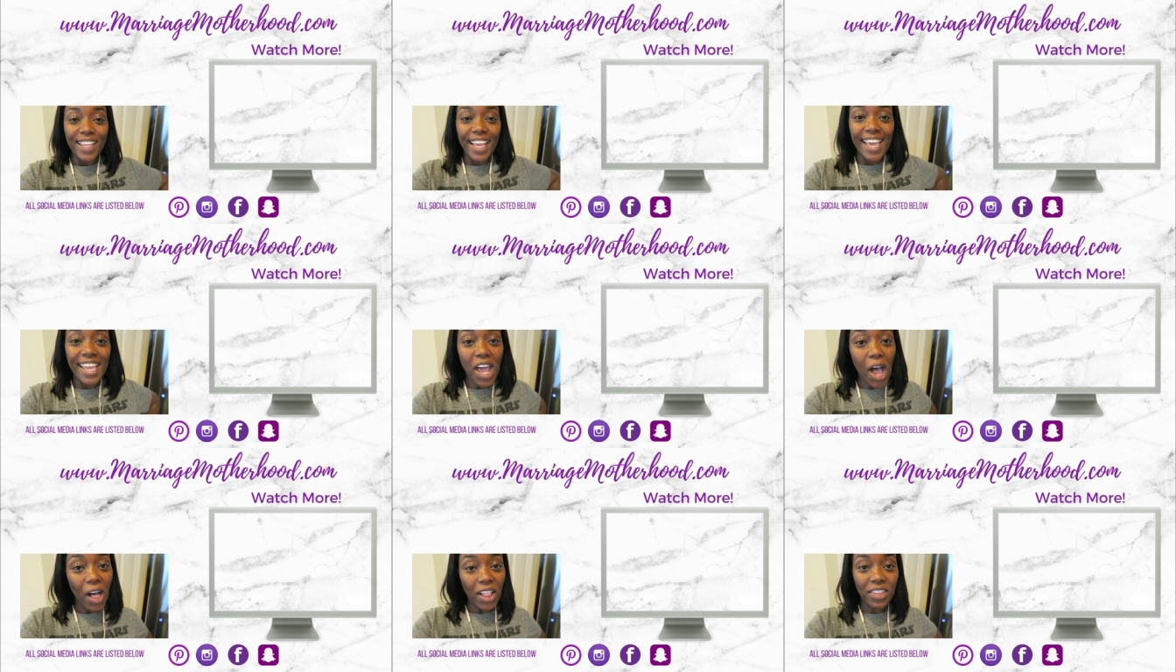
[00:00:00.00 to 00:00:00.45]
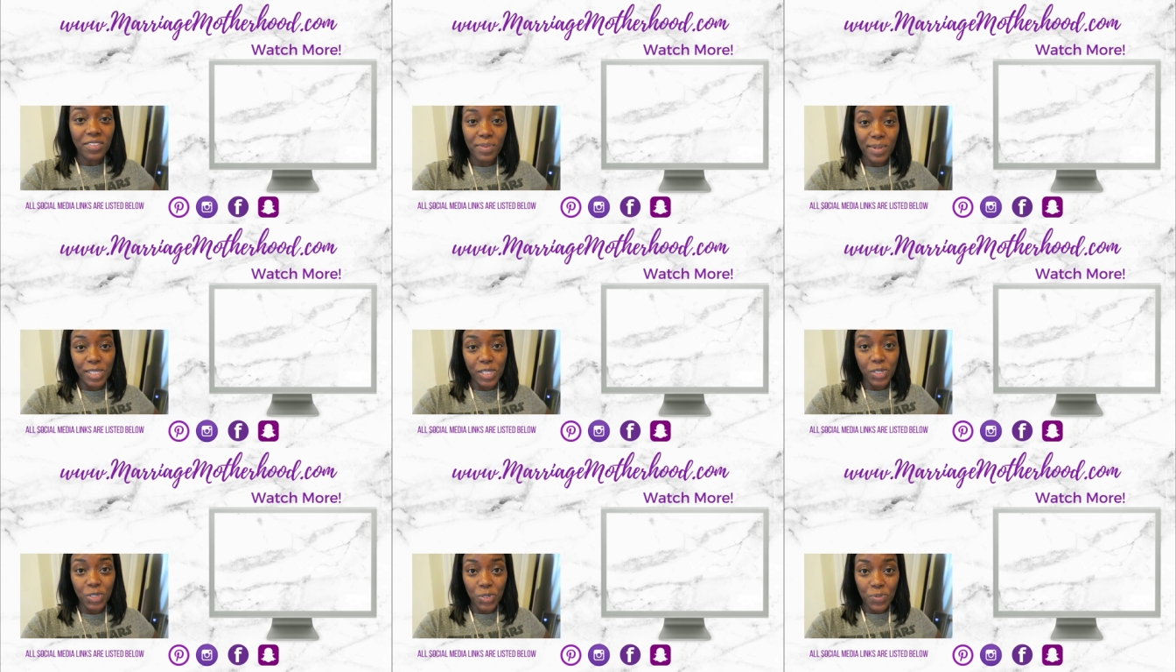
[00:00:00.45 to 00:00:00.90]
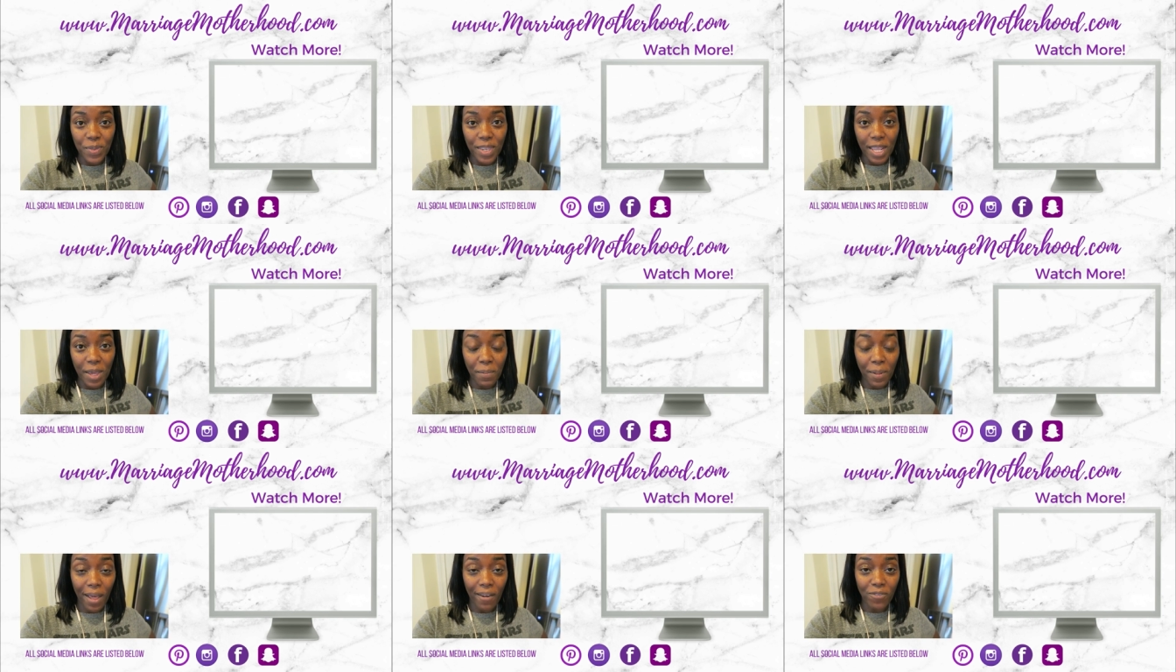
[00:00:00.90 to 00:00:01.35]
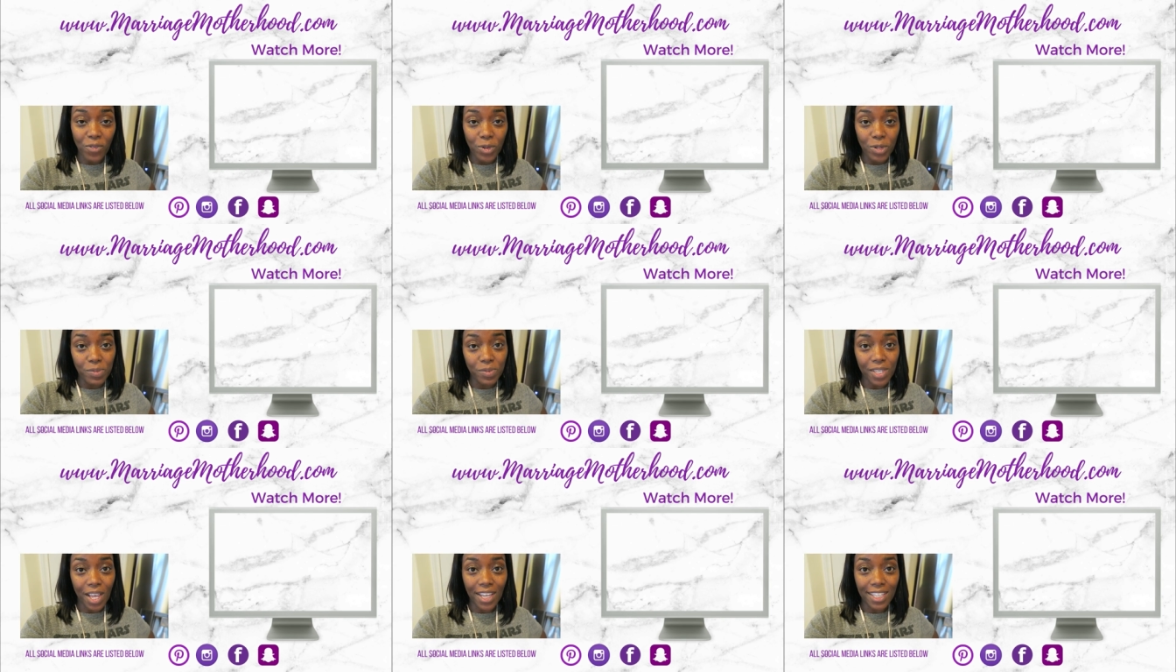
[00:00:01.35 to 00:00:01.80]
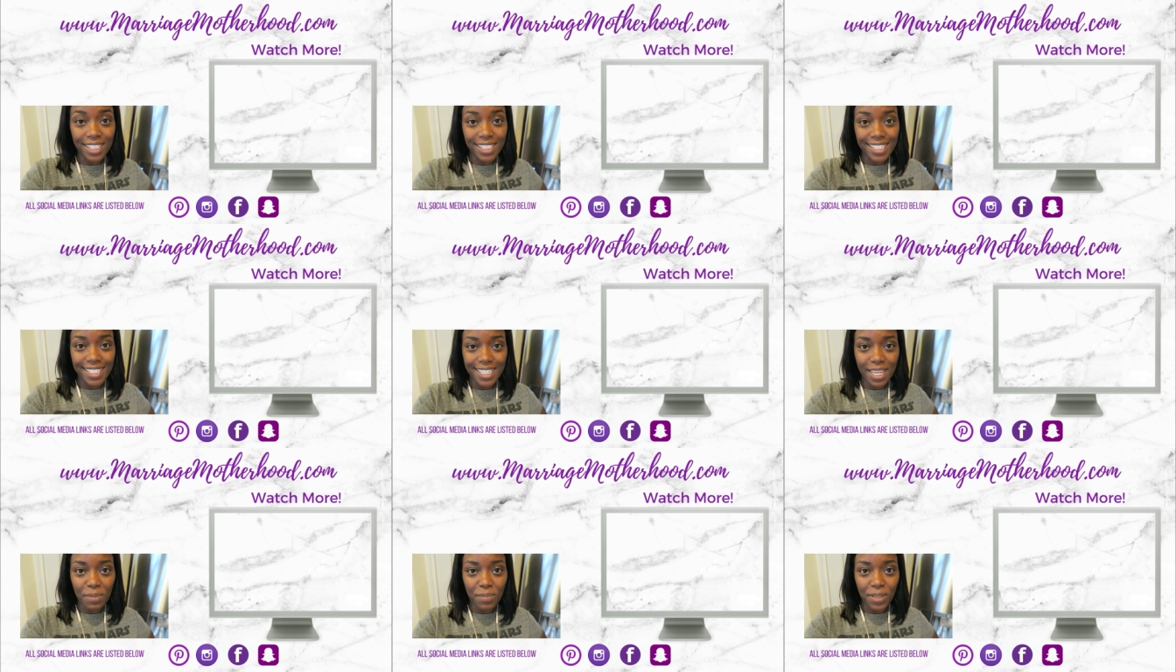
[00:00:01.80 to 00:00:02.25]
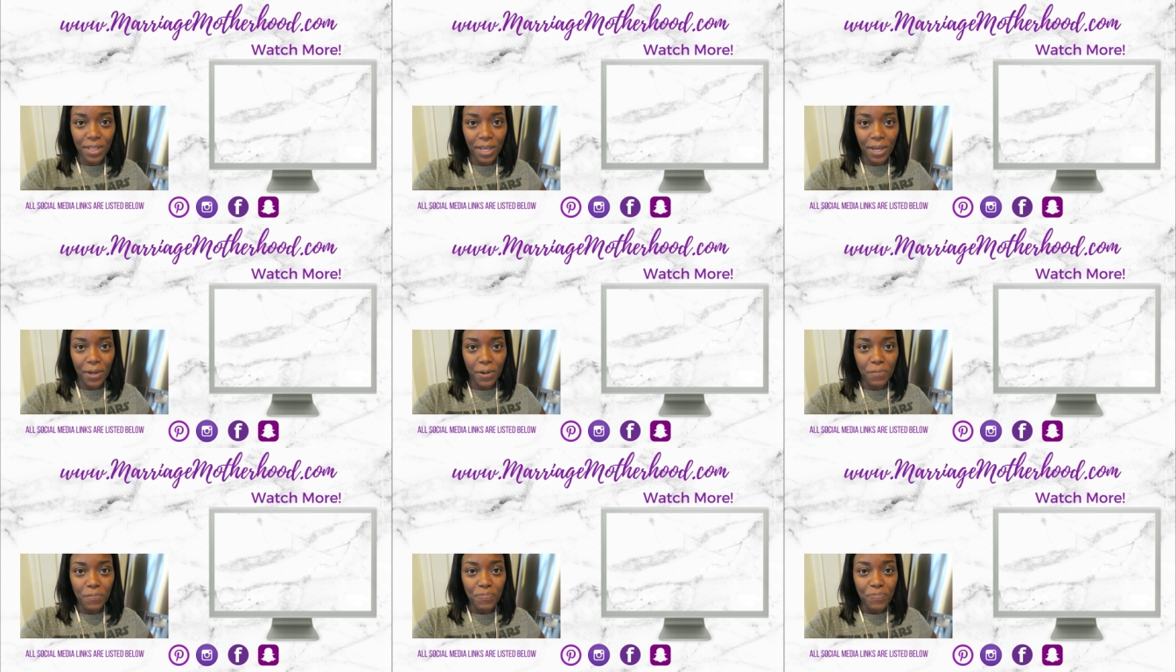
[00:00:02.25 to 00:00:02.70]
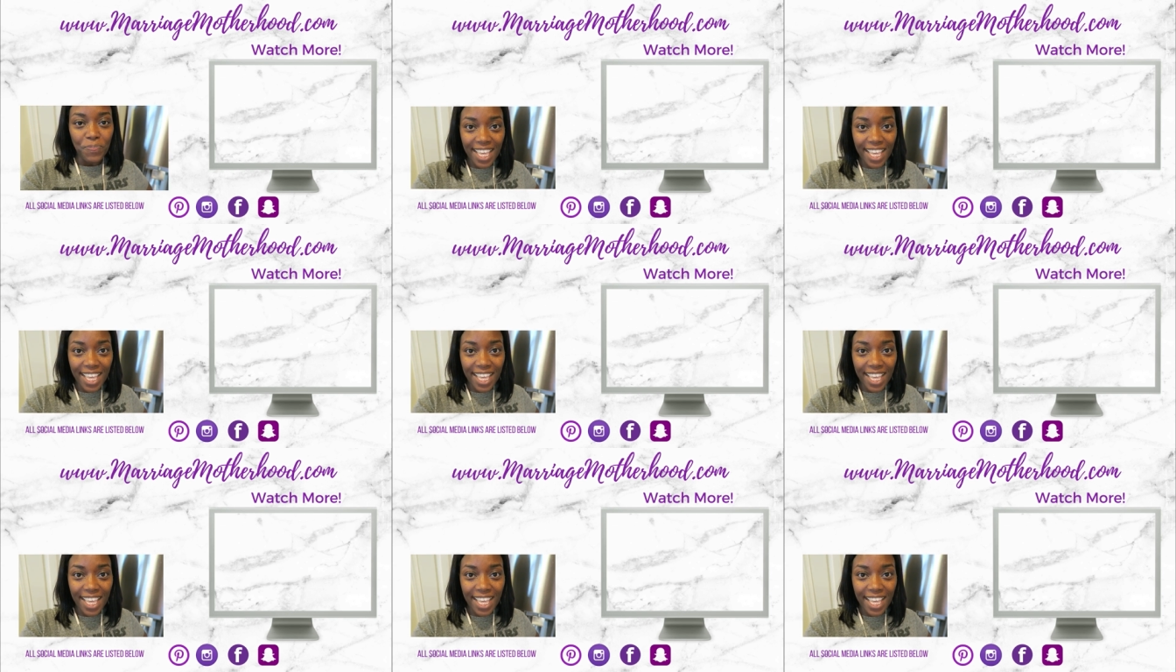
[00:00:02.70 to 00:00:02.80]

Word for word: and all of my social media platforms, all listed down below.